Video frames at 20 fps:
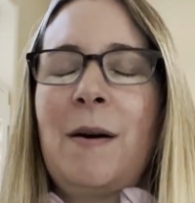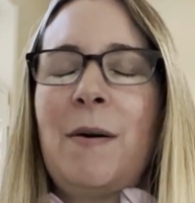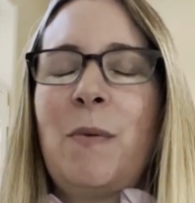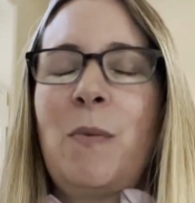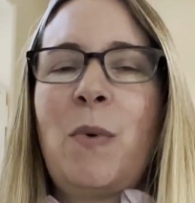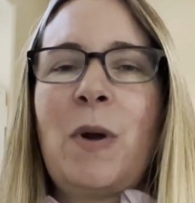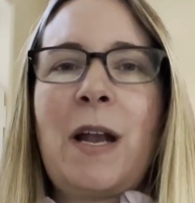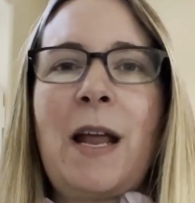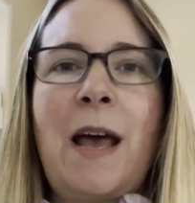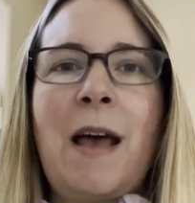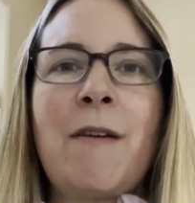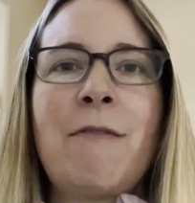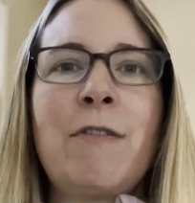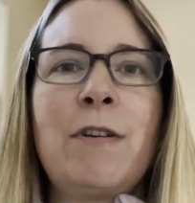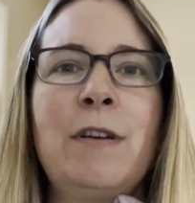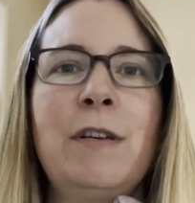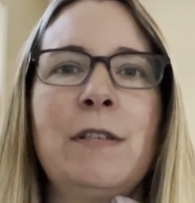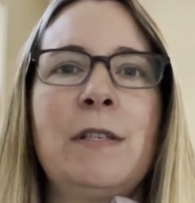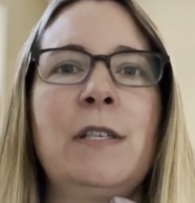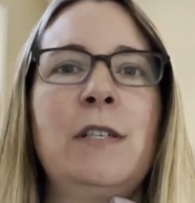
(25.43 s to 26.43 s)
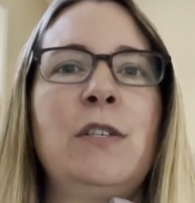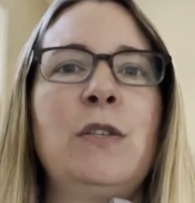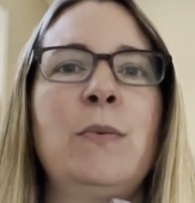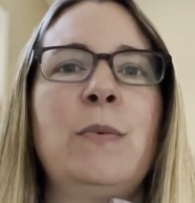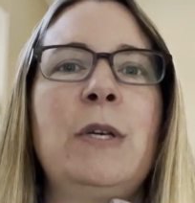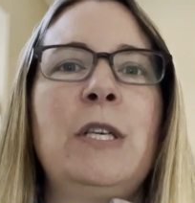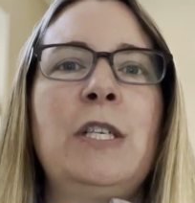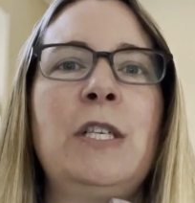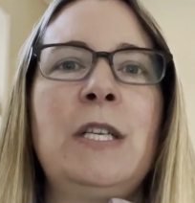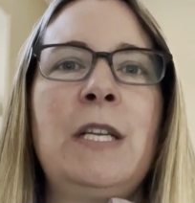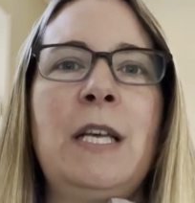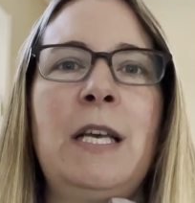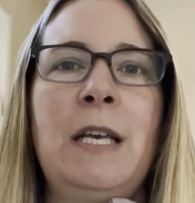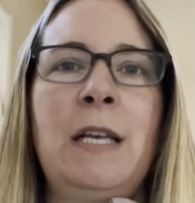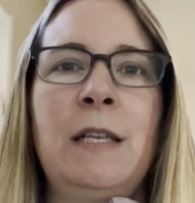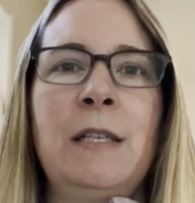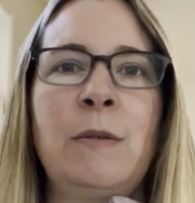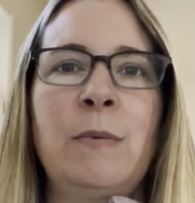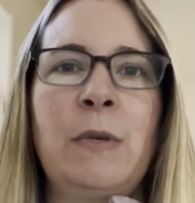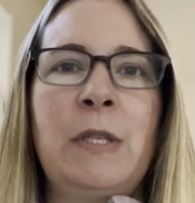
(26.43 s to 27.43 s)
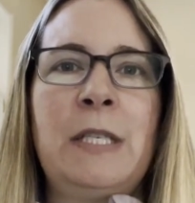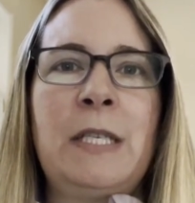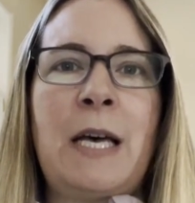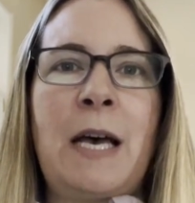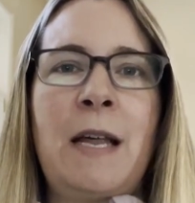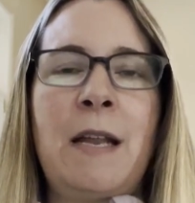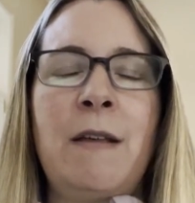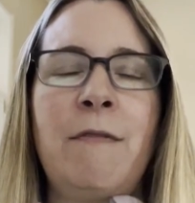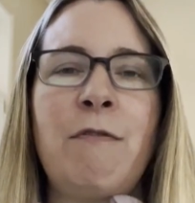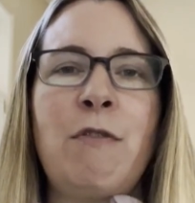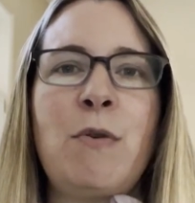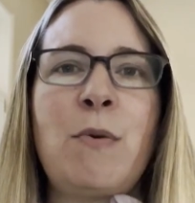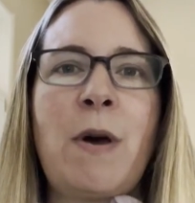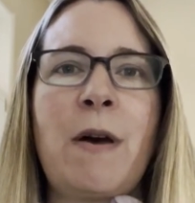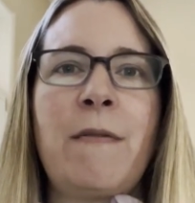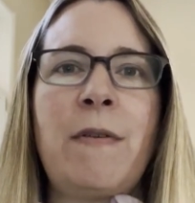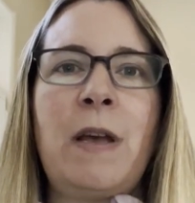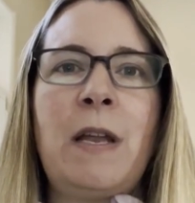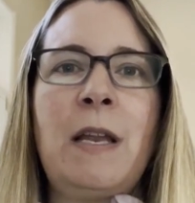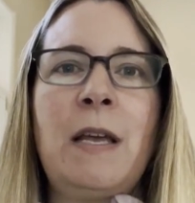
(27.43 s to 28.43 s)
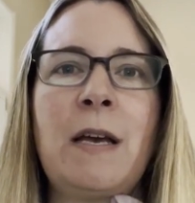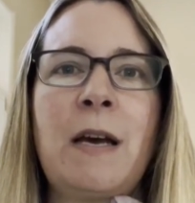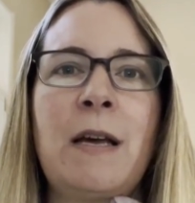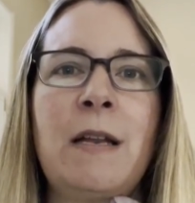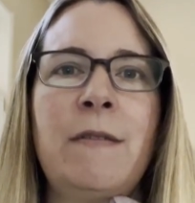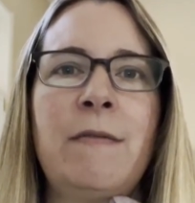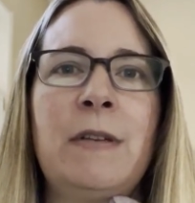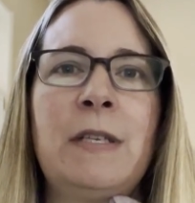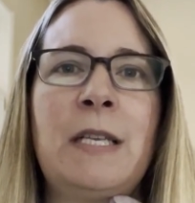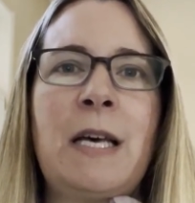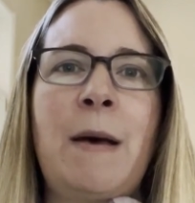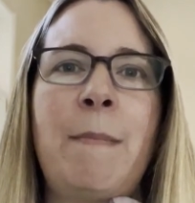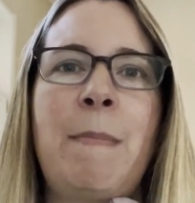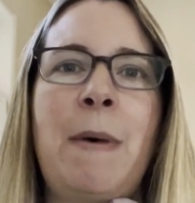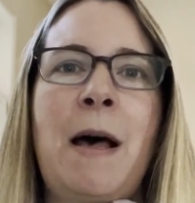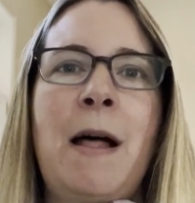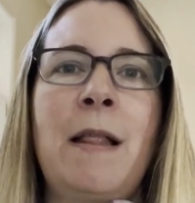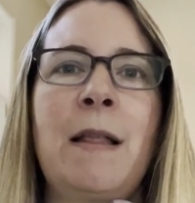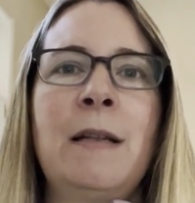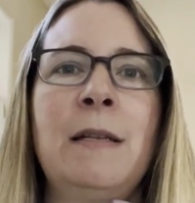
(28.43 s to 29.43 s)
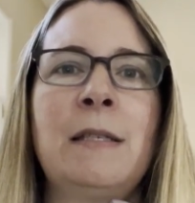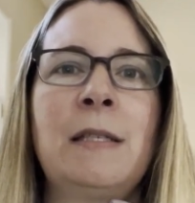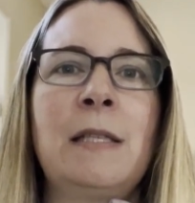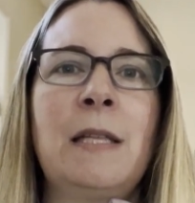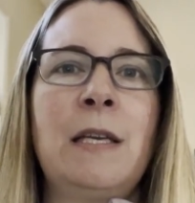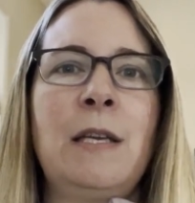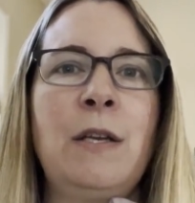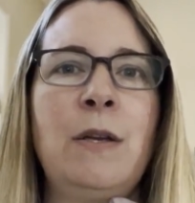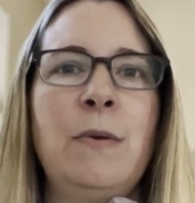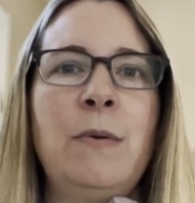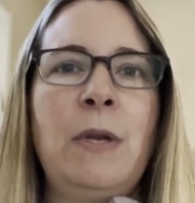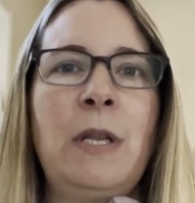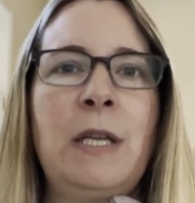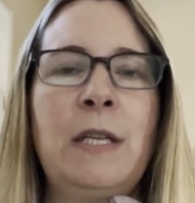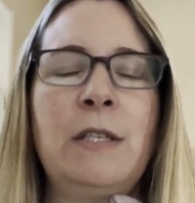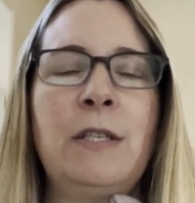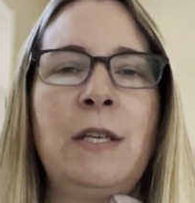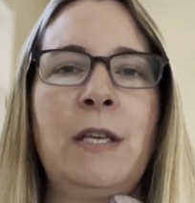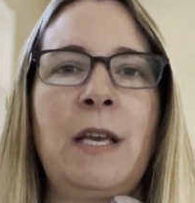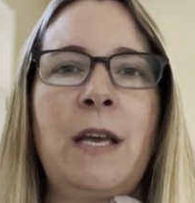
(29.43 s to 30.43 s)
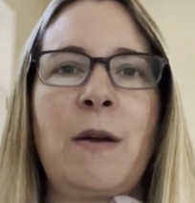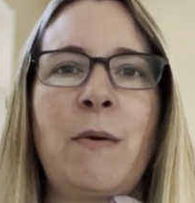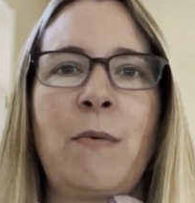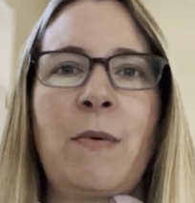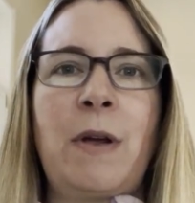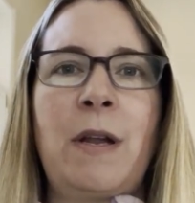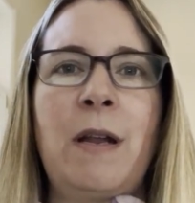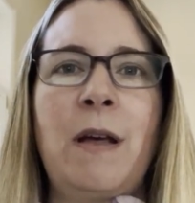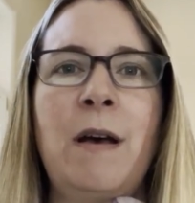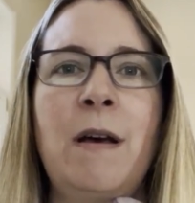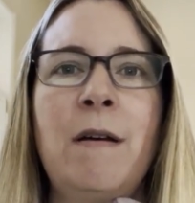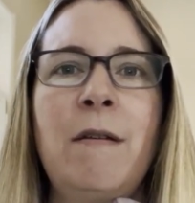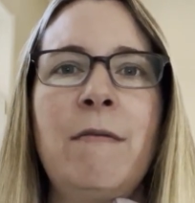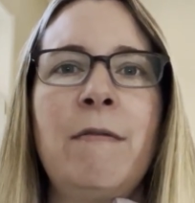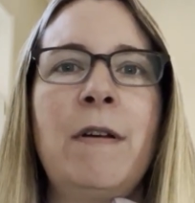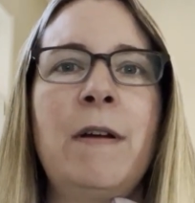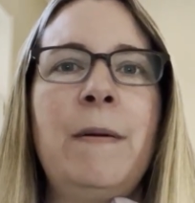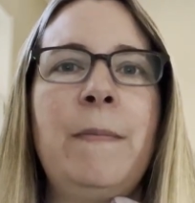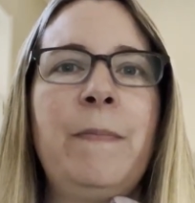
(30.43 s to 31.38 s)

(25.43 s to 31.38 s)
Whatever your situation is with debt, if you have any kind of a debt balance that you need to get rid of,